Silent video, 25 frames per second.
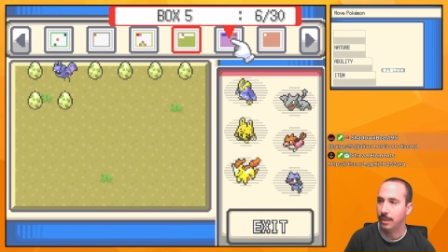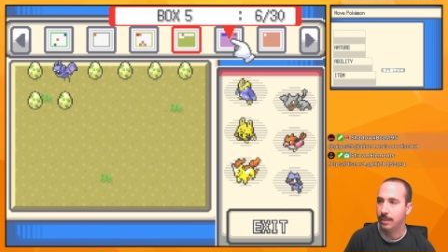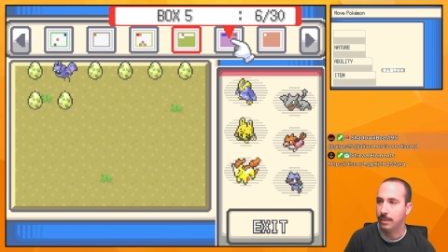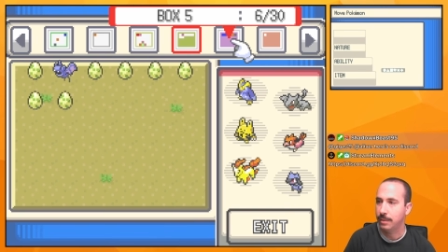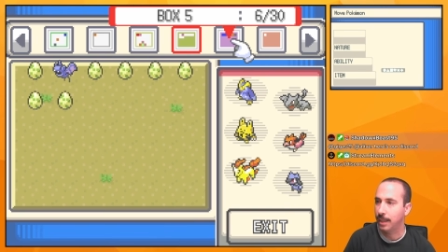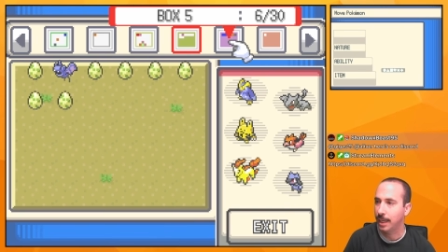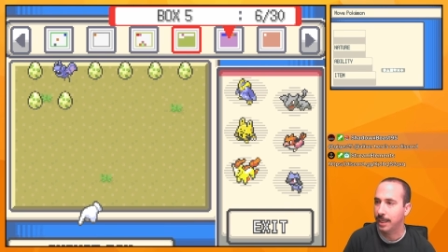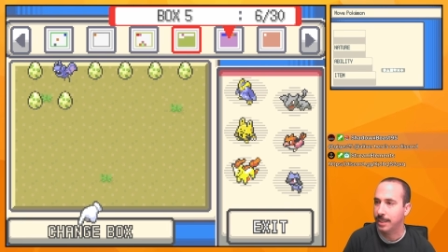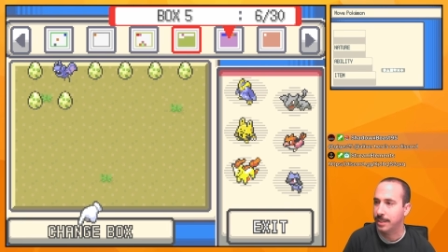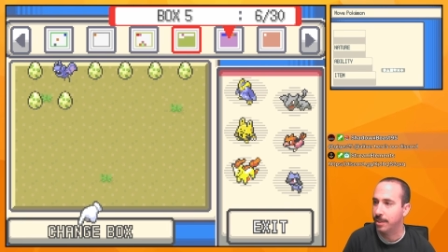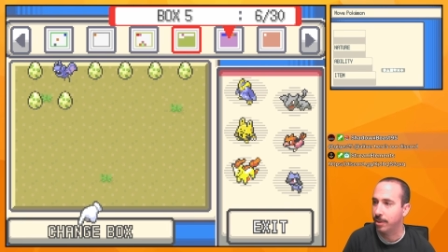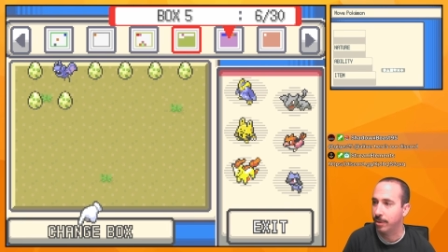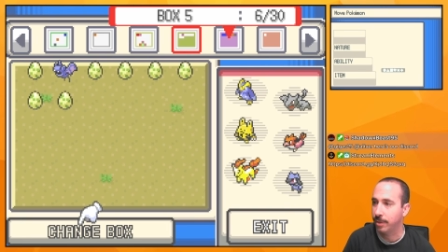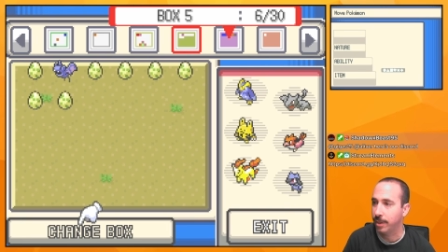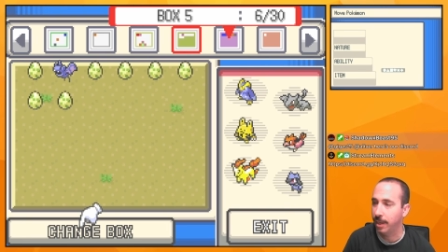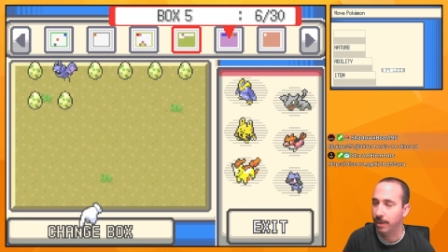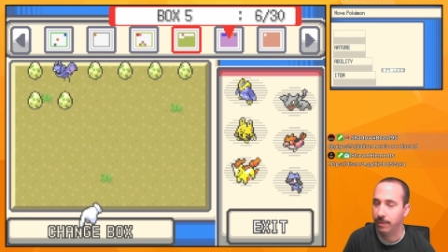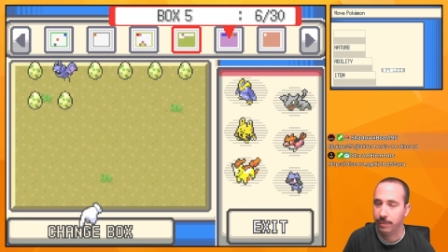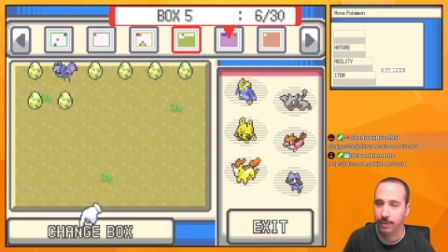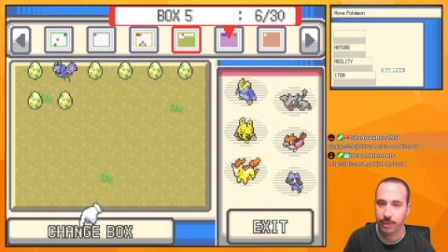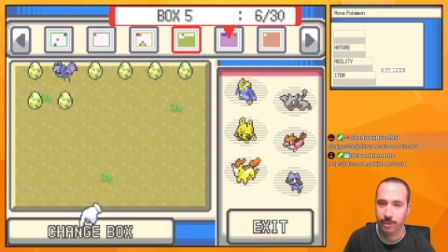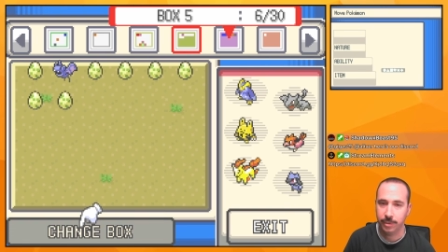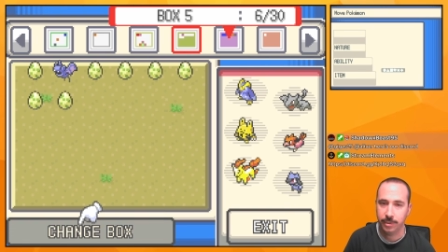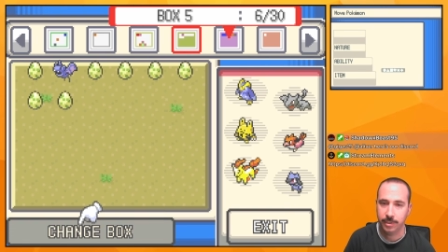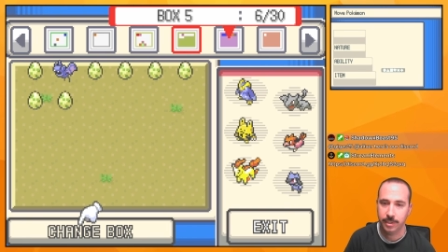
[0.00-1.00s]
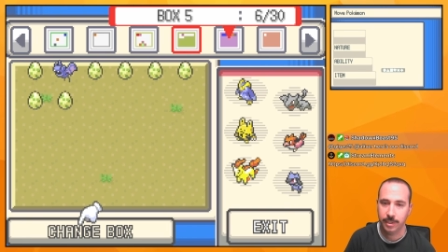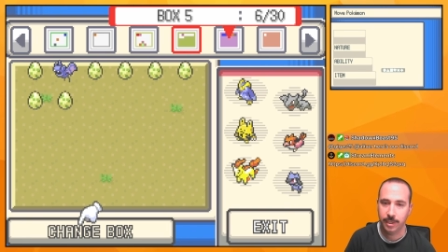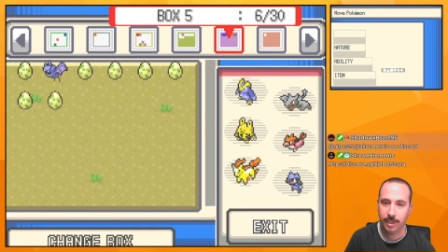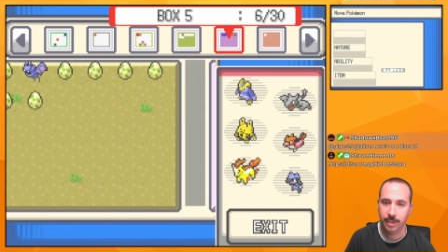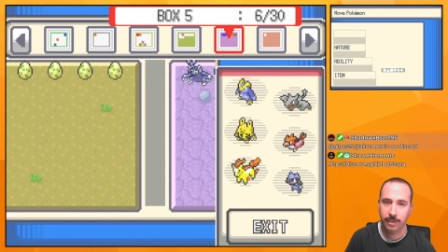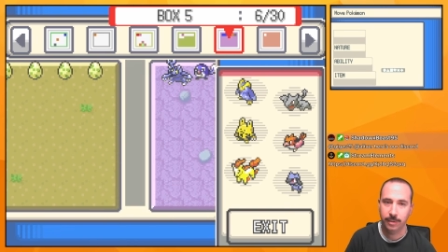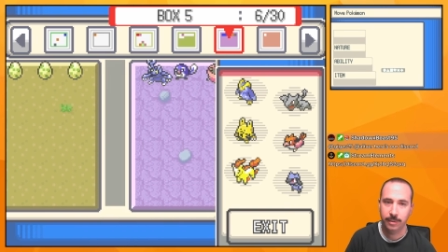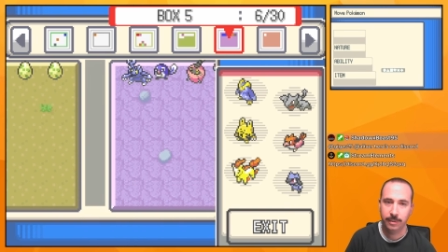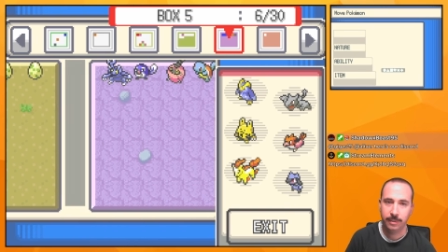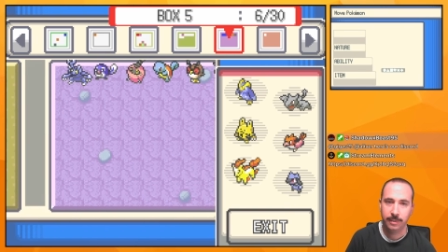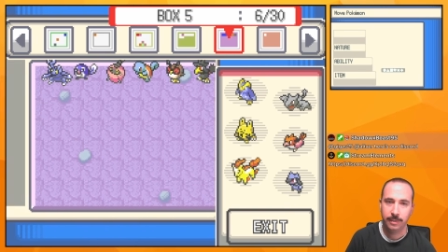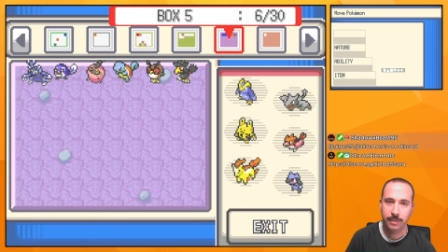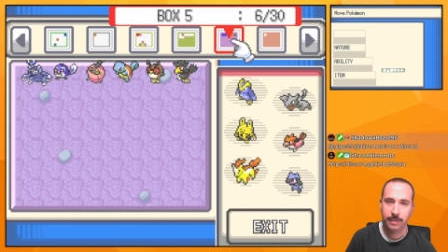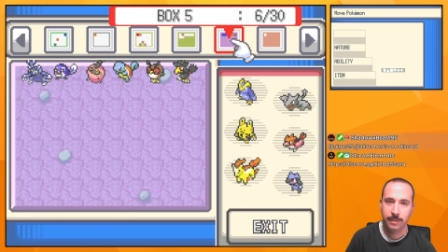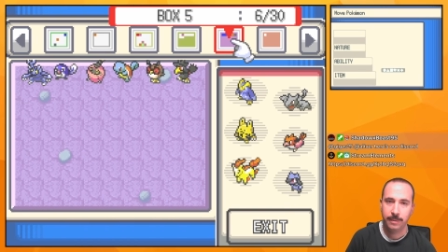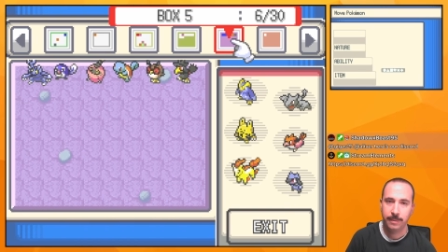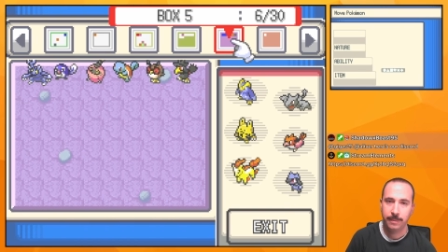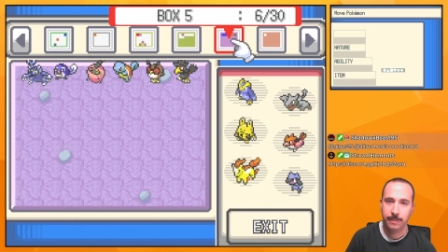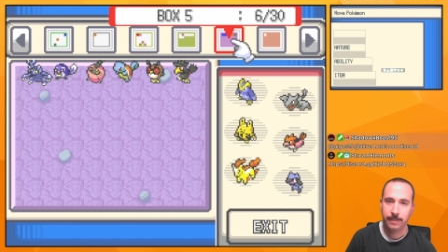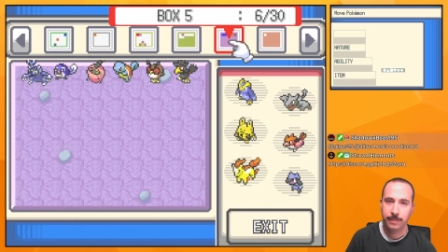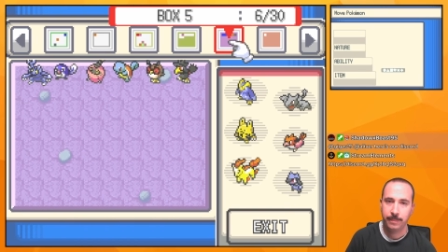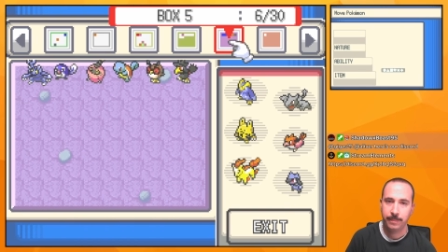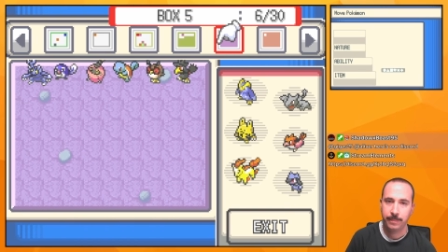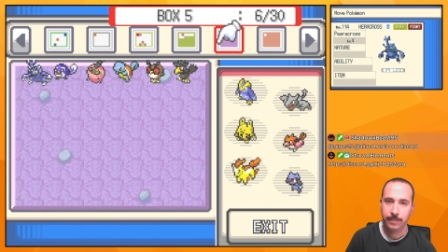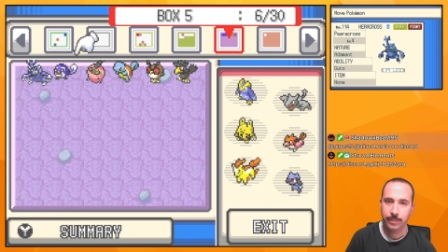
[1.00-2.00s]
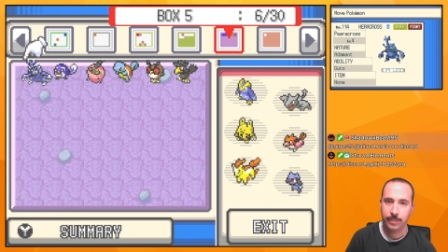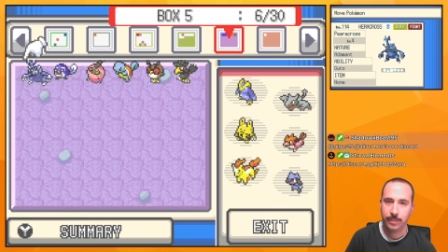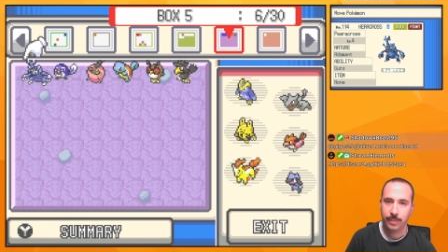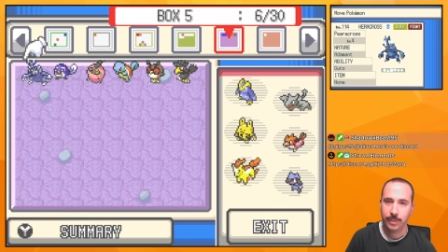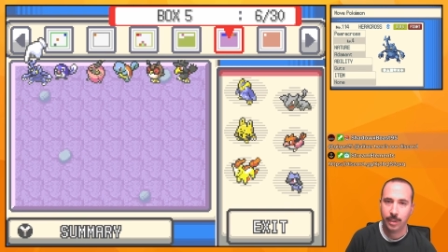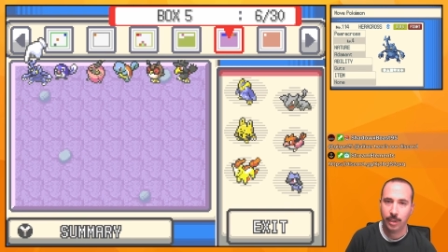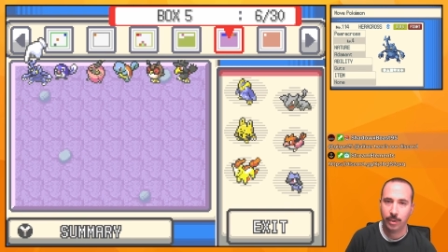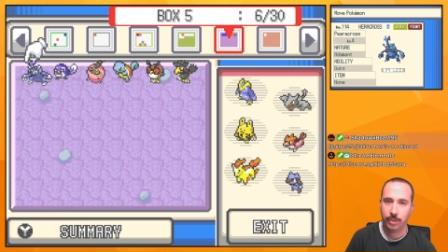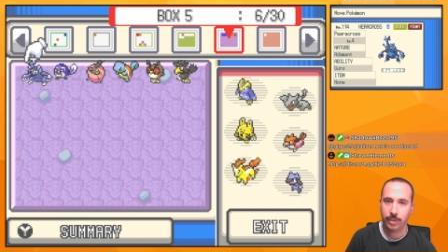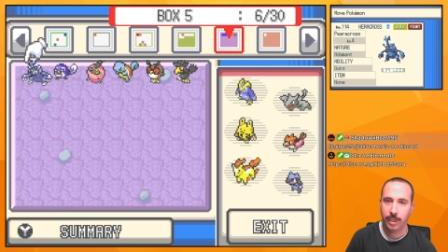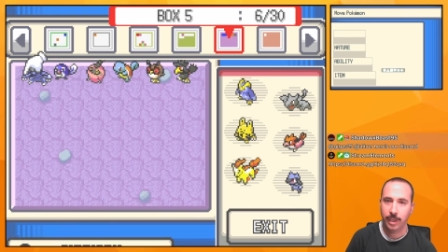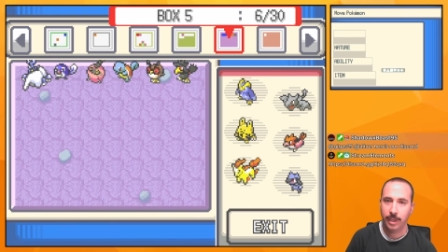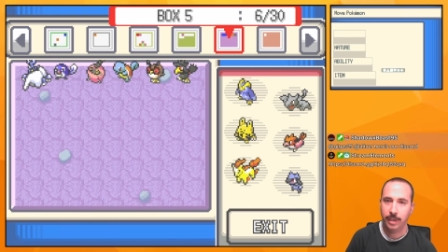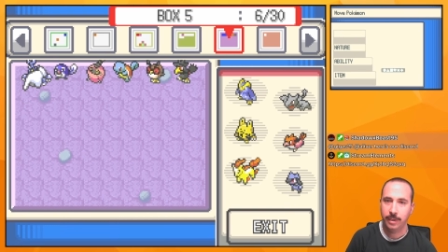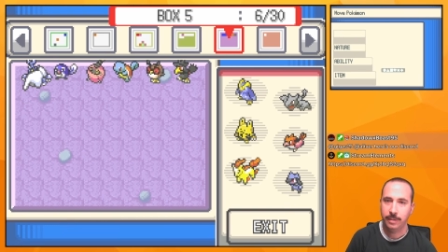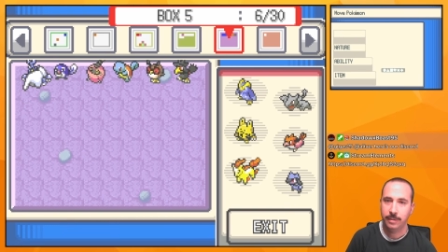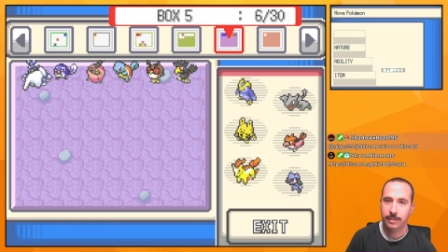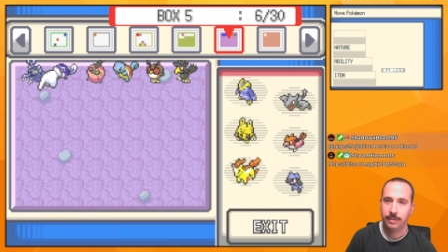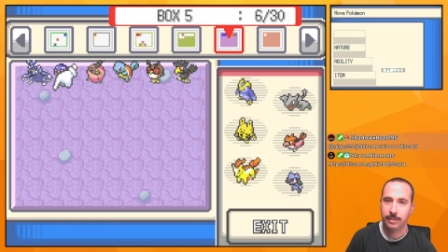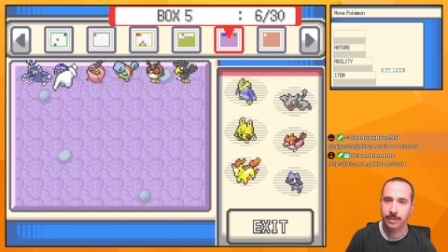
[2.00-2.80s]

I still can't figure this out. Okay.